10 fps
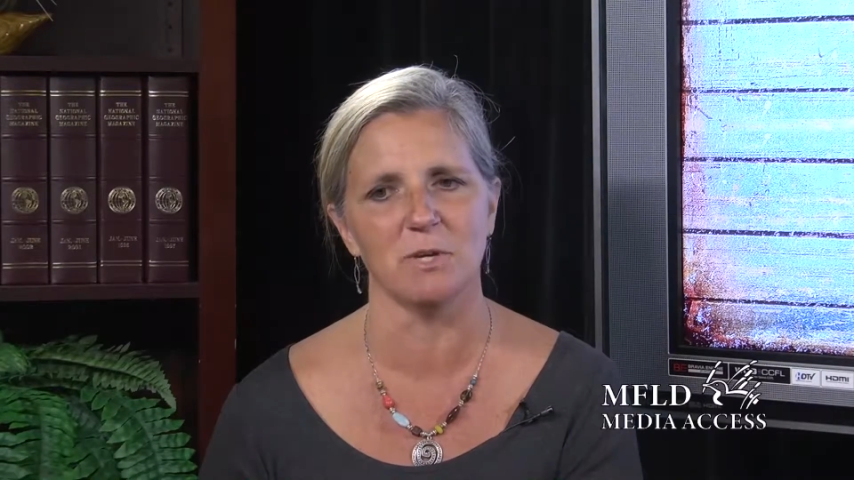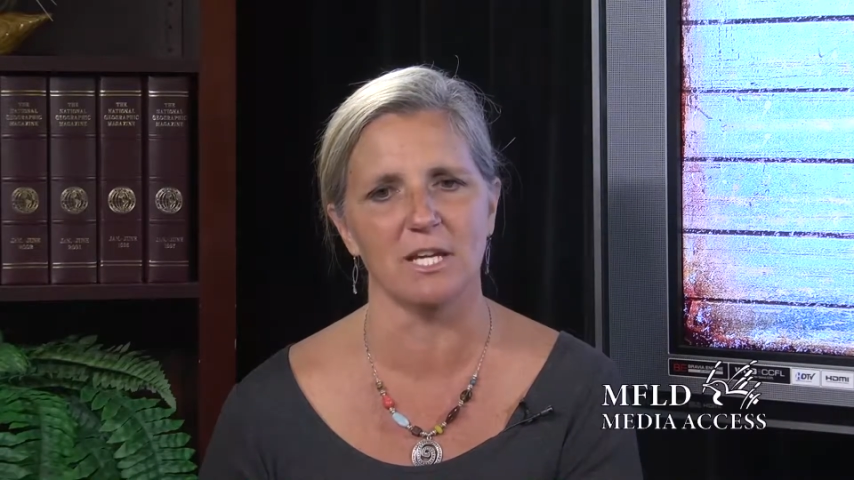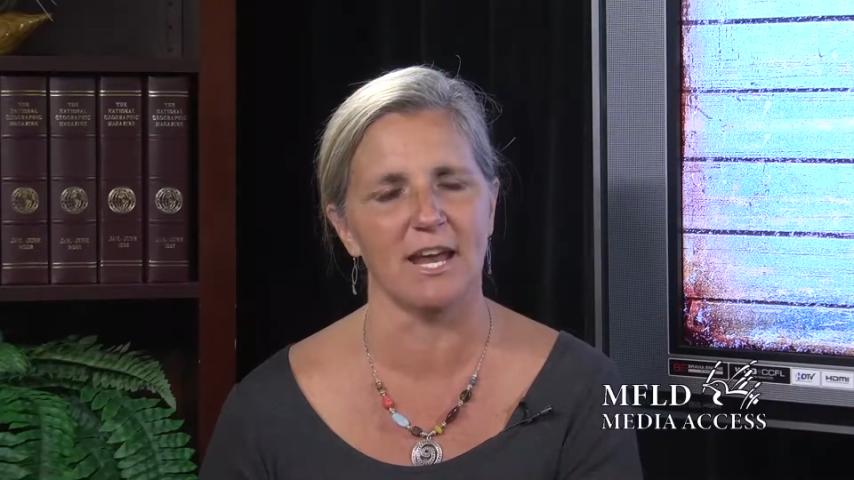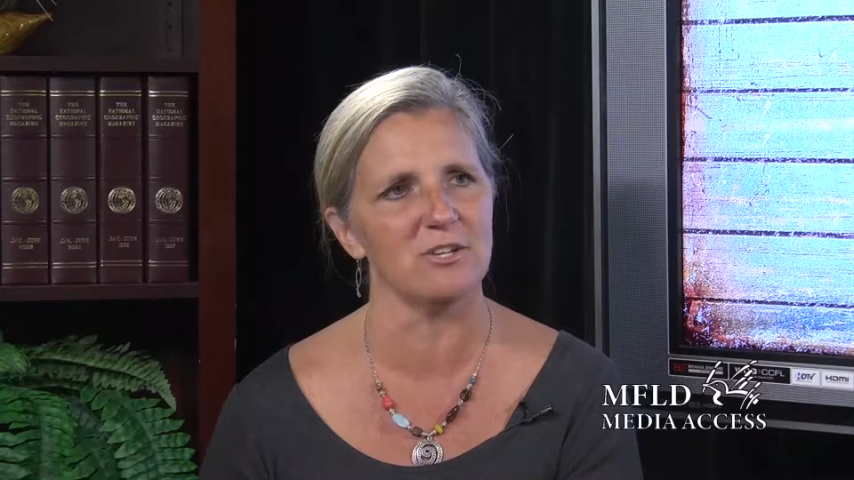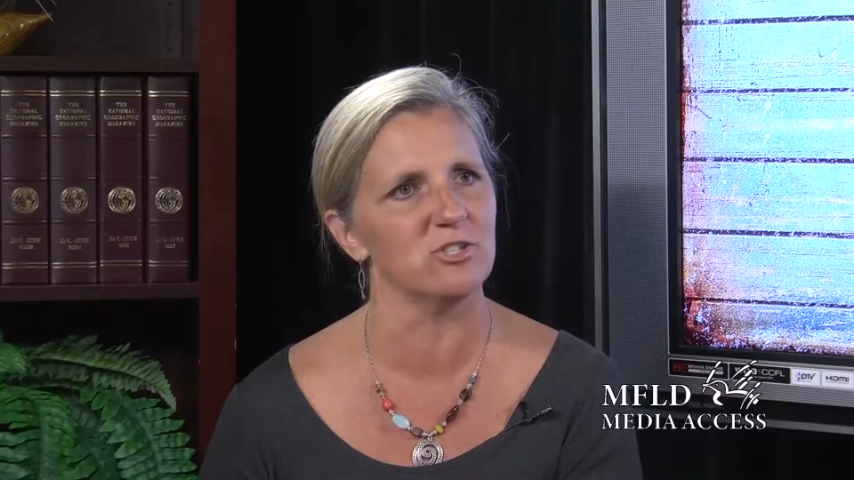
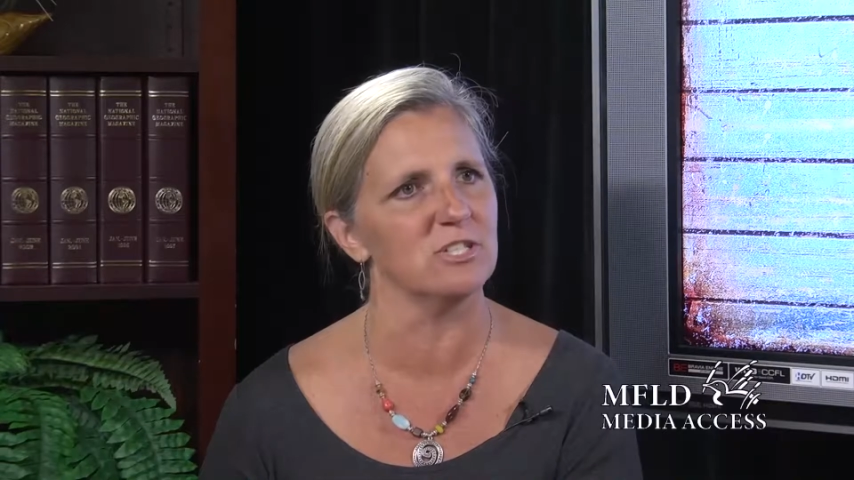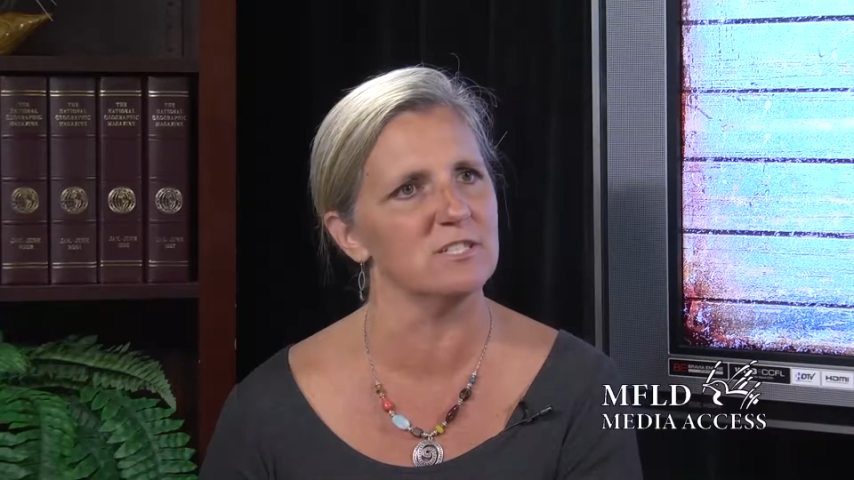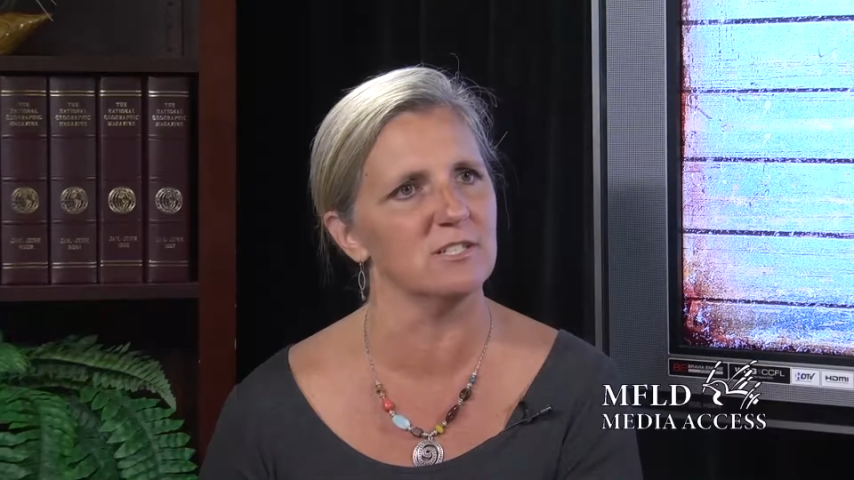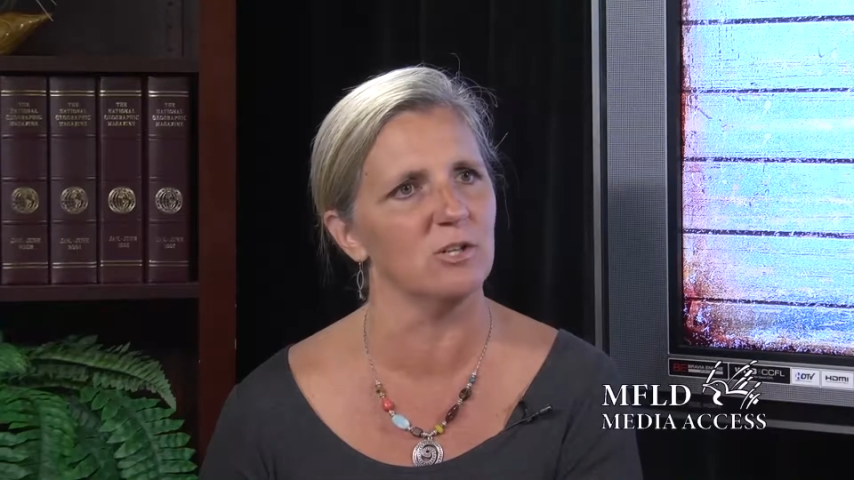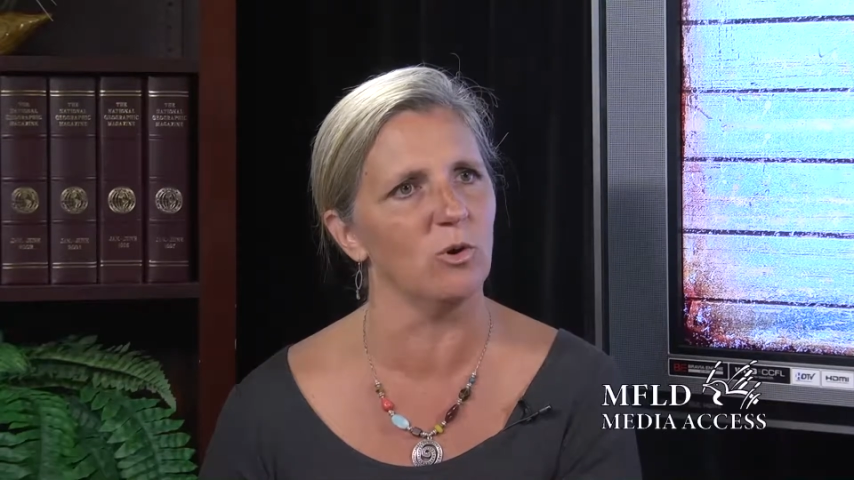
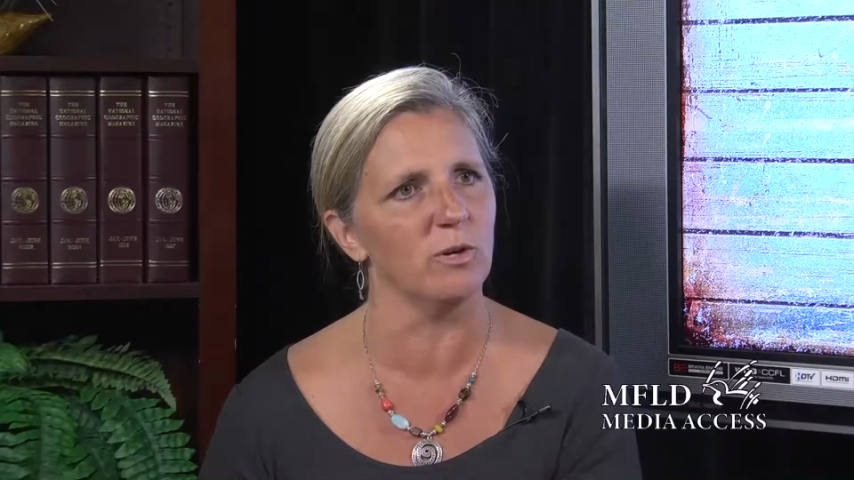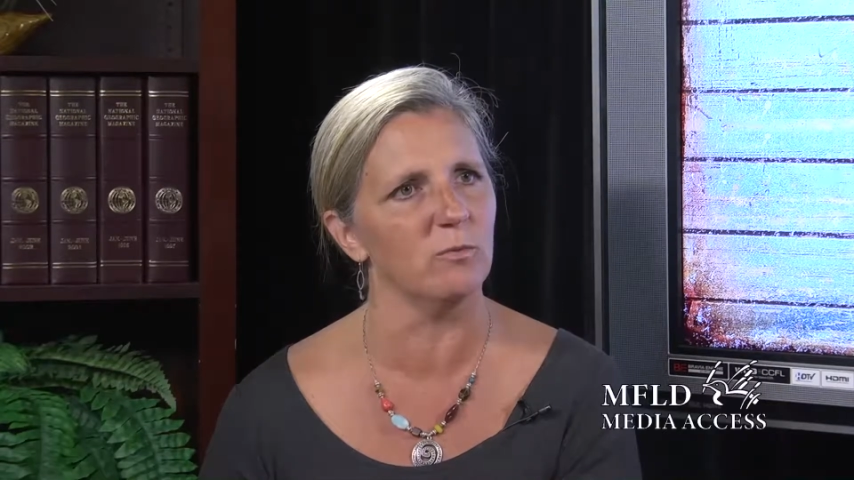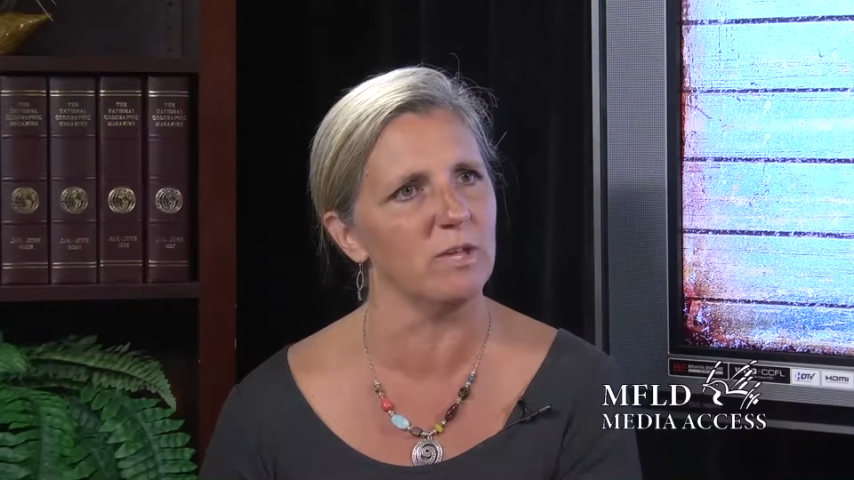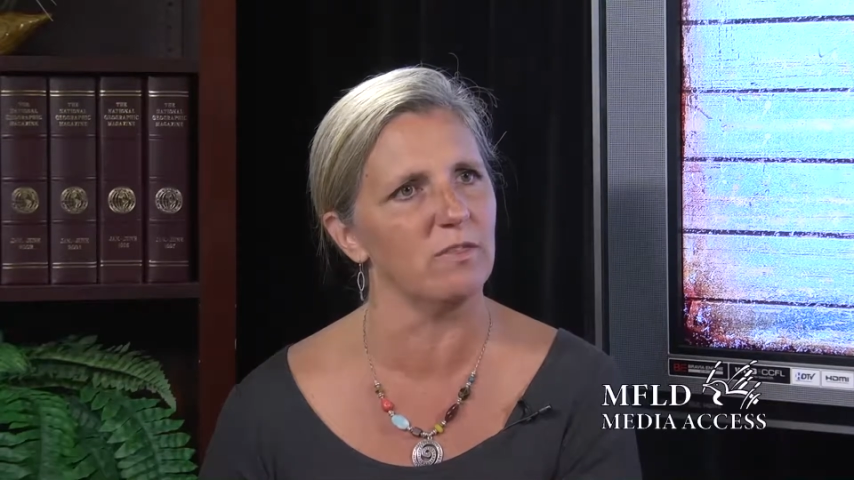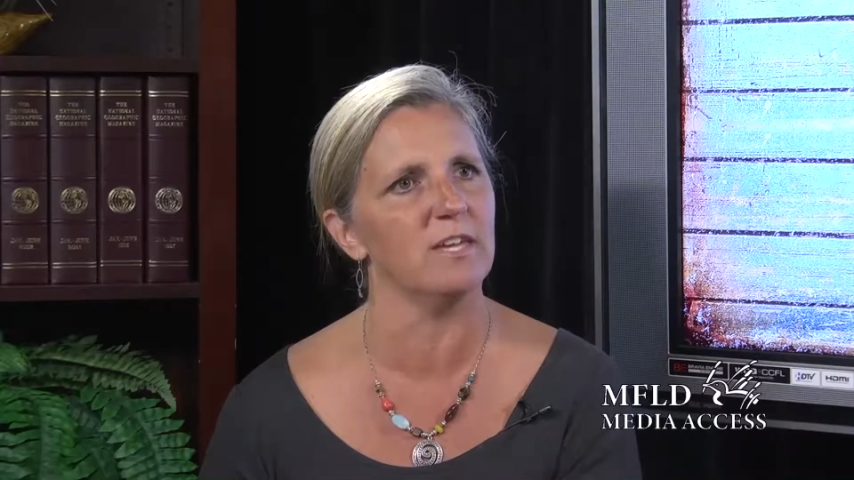connections in Owen
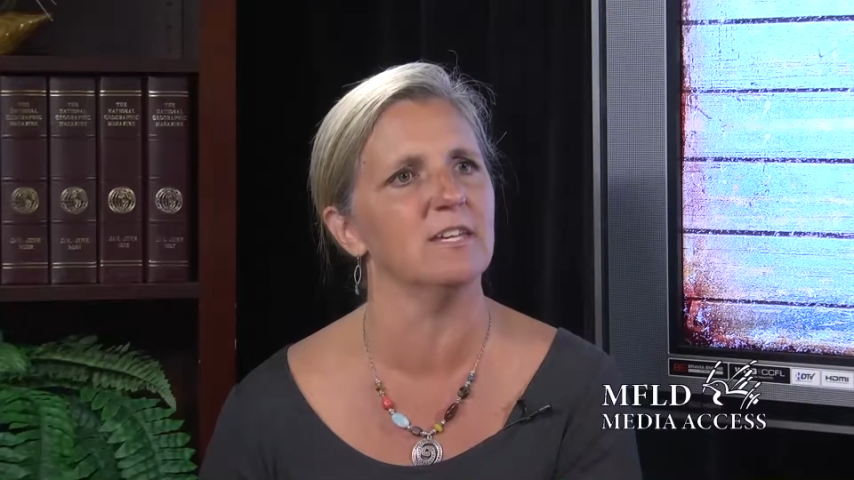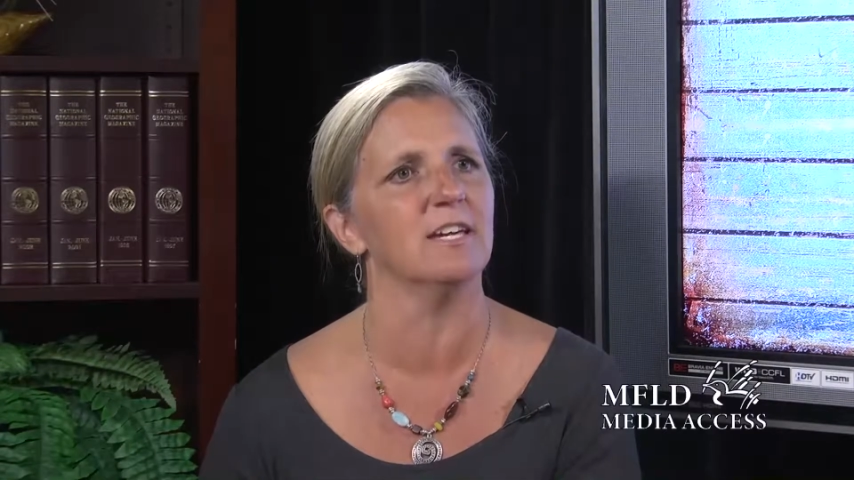Withy